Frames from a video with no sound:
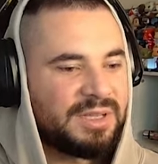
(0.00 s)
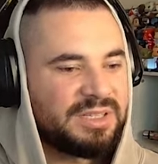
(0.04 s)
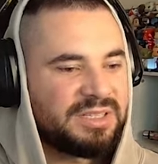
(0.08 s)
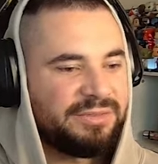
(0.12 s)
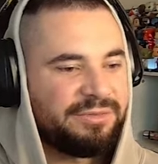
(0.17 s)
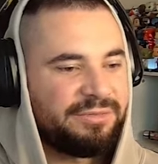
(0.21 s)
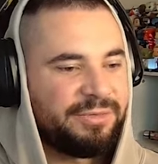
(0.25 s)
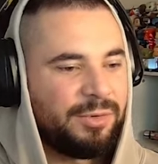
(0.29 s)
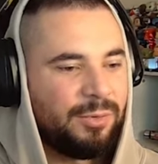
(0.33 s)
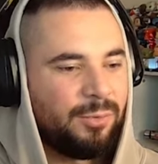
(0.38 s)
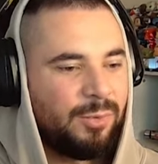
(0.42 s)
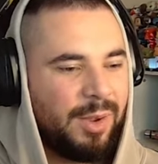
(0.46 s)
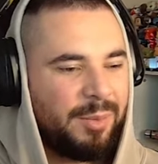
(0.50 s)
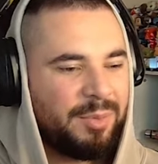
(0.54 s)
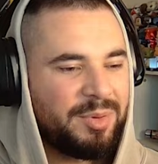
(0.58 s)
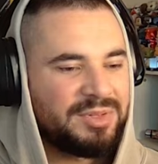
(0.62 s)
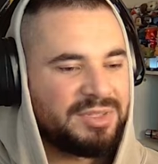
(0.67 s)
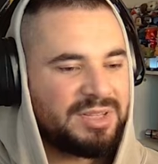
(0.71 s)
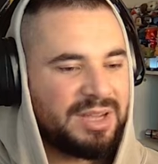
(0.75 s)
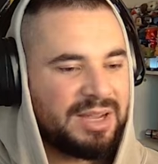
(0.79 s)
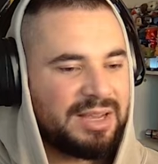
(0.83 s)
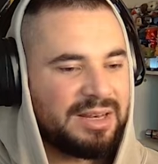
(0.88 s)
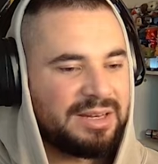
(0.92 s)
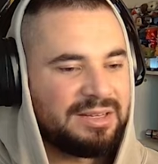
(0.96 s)
There's a few
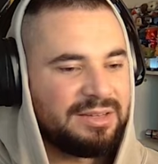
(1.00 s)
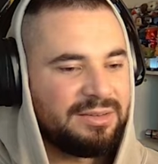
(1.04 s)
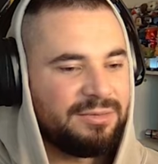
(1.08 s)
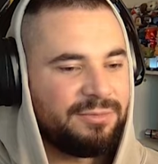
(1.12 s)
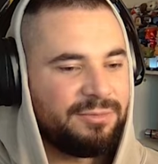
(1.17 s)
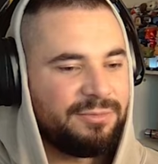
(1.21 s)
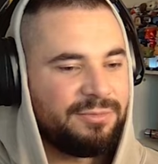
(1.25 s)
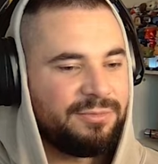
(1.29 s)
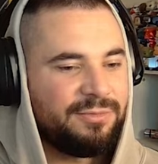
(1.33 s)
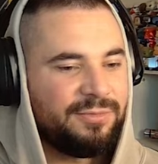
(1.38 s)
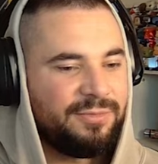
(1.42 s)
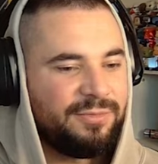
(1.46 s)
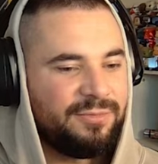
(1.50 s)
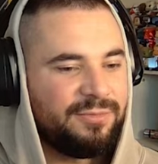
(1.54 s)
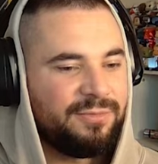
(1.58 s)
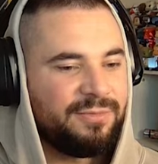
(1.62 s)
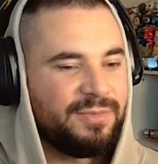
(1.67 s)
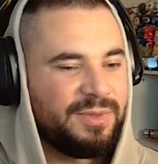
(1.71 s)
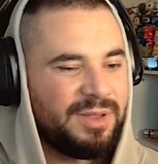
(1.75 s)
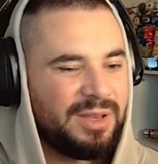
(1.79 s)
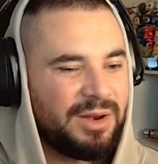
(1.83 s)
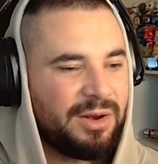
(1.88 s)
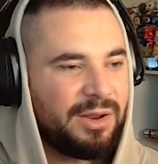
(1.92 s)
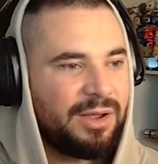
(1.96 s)
weapons I can,
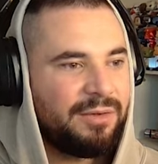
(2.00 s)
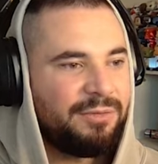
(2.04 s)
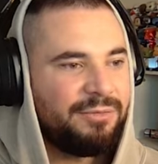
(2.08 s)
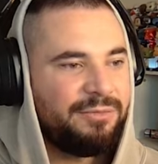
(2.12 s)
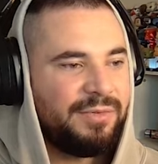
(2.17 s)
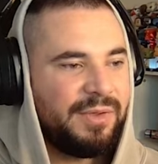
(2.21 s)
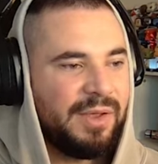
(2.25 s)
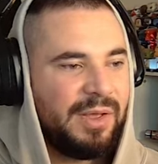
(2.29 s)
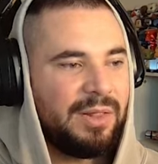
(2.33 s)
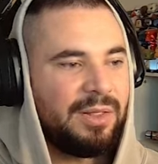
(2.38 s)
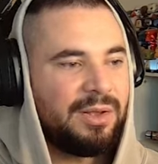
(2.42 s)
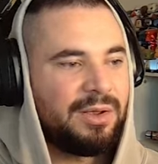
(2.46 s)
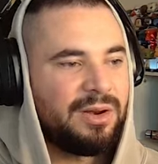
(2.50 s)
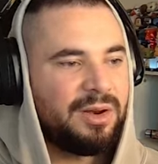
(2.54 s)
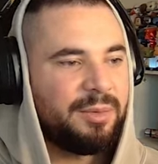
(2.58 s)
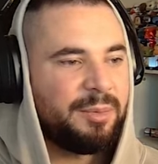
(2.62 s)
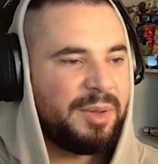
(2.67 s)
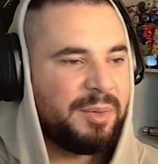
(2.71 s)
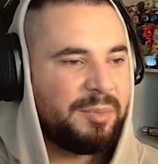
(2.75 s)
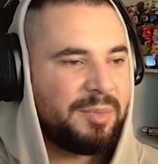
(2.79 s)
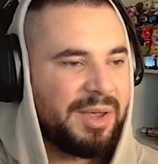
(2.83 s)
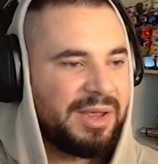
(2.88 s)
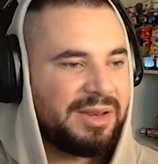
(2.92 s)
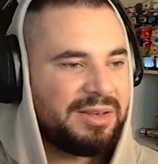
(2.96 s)
I feel are going to
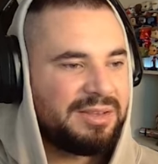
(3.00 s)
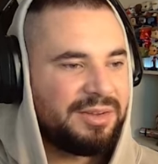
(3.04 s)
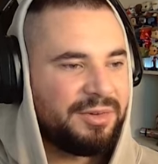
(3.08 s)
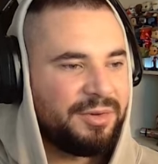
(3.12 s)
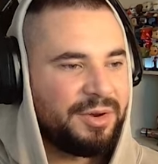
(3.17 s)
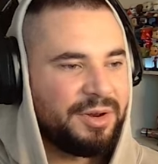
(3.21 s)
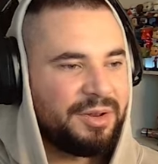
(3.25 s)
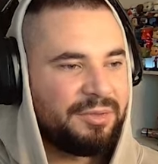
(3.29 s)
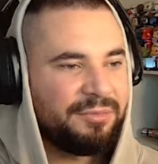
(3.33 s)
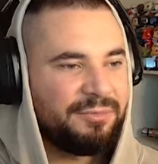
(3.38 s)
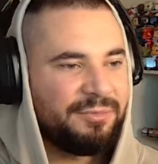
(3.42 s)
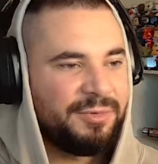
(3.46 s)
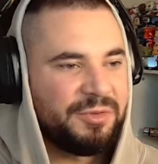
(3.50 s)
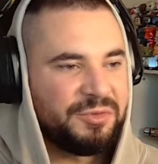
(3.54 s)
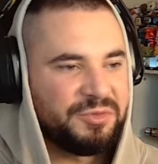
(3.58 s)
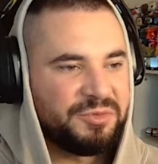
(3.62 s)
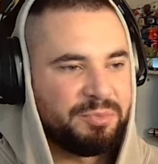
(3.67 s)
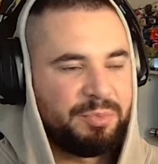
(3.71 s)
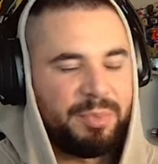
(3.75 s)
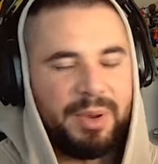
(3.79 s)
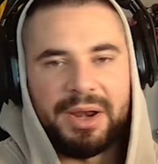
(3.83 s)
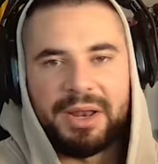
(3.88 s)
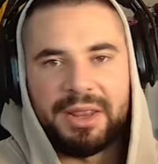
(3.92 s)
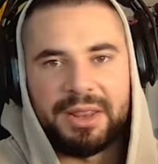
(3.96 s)
be B tier, and it
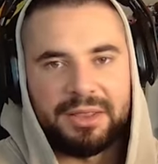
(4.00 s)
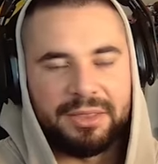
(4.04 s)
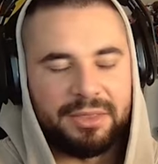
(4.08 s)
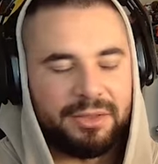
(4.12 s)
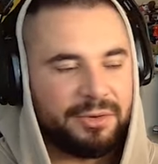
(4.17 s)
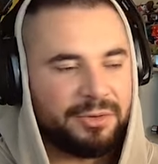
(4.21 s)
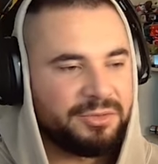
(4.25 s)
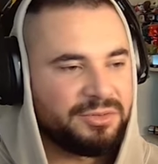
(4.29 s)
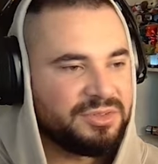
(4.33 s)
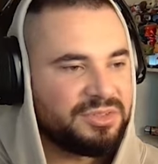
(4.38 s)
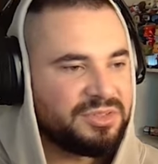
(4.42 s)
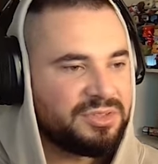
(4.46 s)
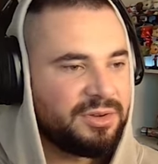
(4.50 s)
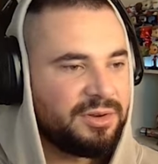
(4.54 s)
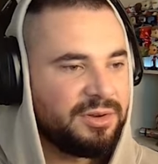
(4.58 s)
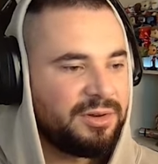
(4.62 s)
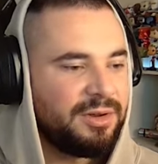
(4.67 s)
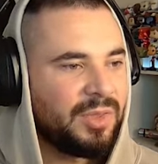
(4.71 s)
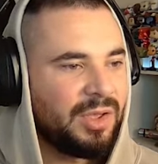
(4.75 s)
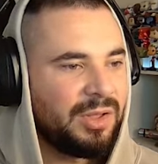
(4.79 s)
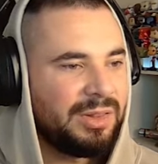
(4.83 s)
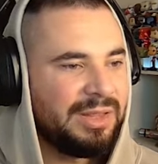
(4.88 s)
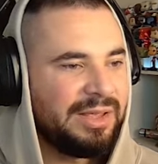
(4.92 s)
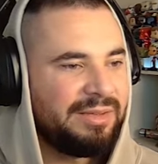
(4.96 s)
feels better than those. So
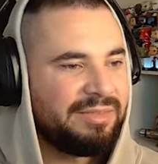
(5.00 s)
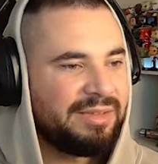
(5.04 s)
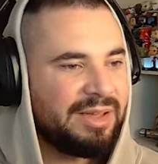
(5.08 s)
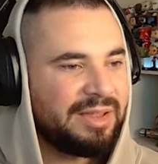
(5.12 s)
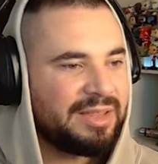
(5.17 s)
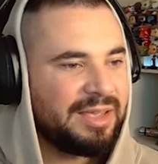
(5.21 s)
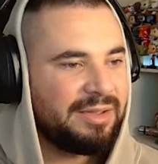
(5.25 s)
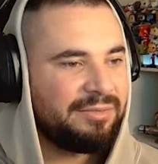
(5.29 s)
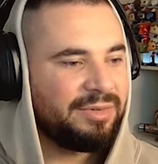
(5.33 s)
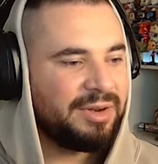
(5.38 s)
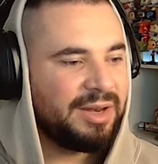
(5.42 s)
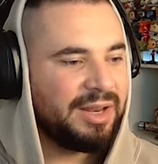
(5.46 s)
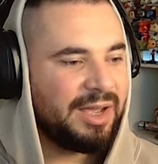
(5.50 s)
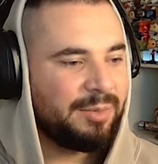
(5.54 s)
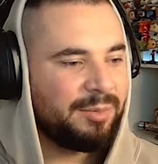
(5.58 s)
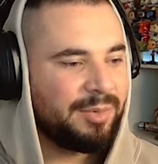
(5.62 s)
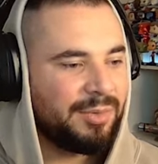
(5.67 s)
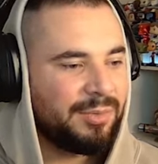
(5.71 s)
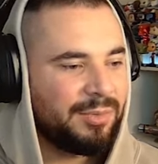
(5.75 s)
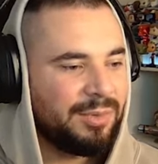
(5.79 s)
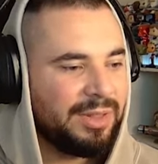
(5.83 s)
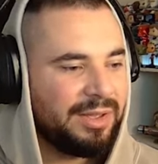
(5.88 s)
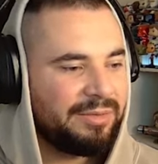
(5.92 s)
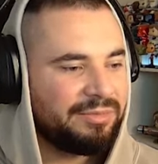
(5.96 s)
I'll leave that there for now,
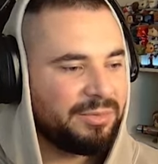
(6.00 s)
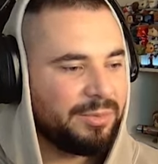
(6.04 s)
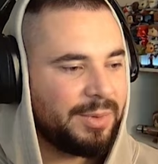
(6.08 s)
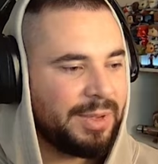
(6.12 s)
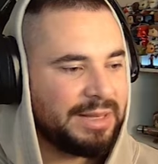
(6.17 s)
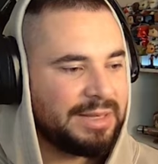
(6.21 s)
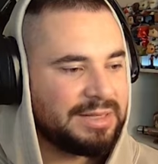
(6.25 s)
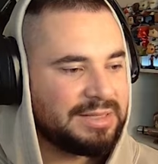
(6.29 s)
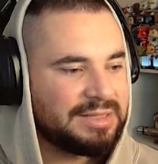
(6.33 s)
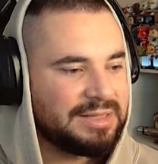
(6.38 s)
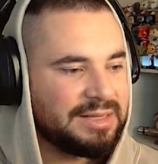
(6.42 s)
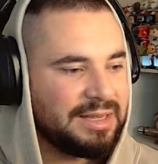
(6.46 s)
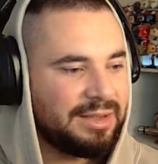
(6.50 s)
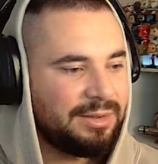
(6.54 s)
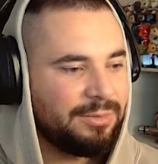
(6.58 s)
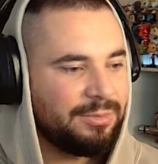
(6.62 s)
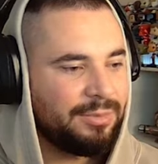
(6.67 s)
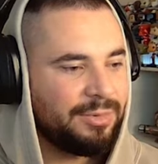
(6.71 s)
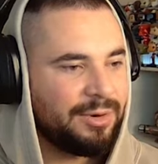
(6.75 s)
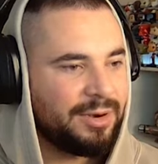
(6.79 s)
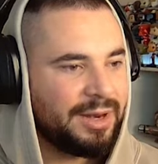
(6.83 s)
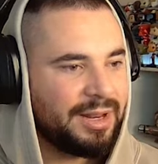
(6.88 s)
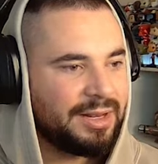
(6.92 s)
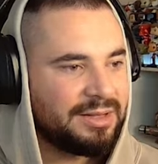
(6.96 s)
but we'll have to wait and see
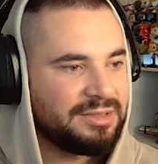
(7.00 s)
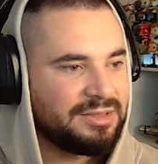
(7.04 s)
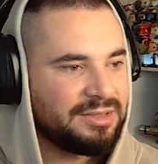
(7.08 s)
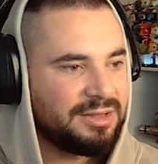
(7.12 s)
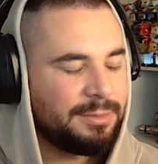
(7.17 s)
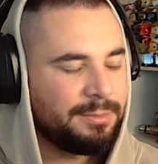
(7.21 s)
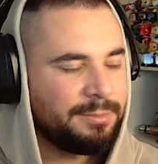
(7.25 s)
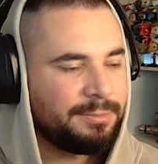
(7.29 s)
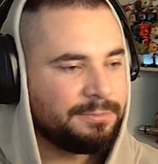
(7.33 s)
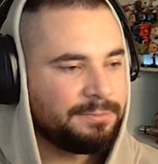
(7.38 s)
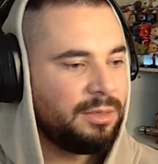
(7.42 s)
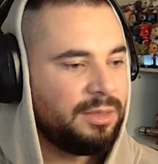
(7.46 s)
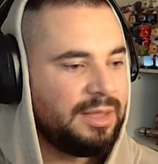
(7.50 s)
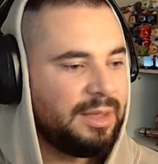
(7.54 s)
where it ends up.